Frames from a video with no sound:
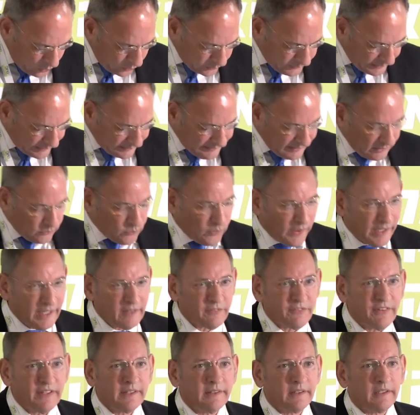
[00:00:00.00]
or that the
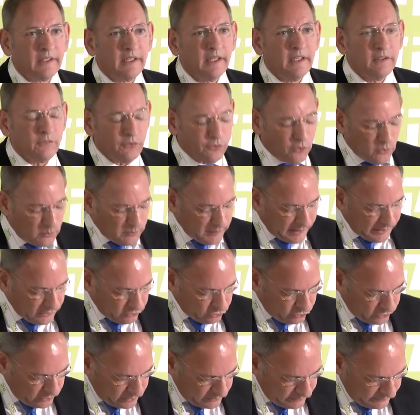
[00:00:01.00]
relevant
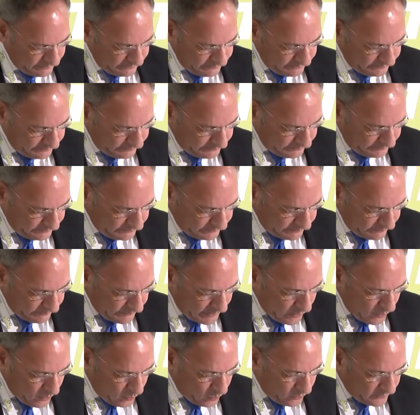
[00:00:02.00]
information
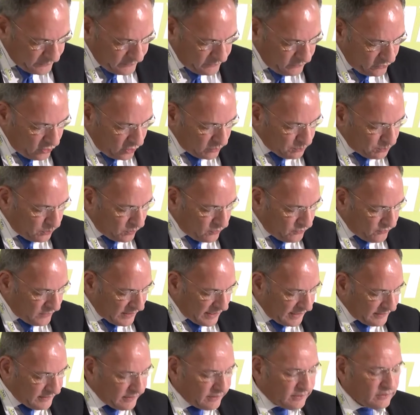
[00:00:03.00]
was not
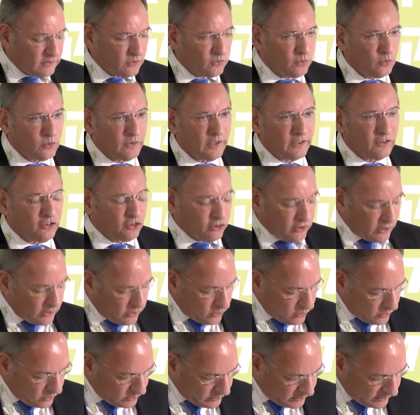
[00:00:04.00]
provided to the
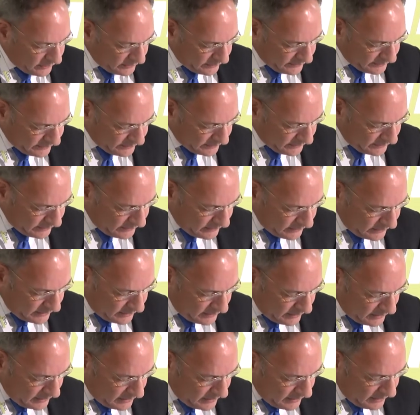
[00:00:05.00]
shareholders
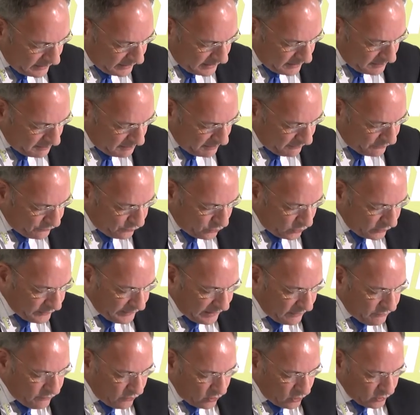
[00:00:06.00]
before
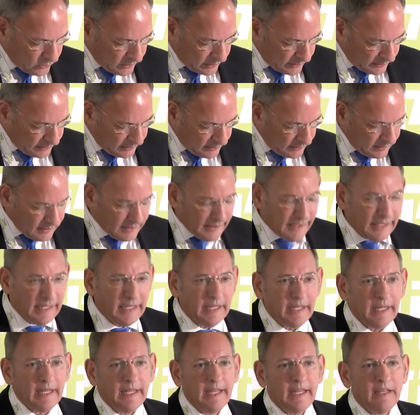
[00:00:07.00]
they voted.
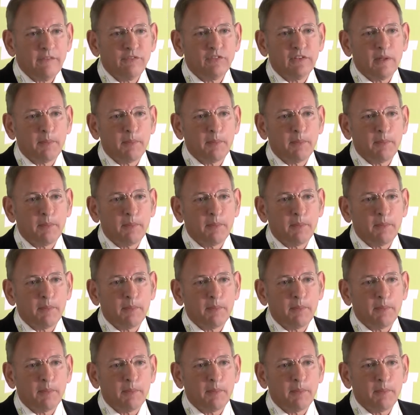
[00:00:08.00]
If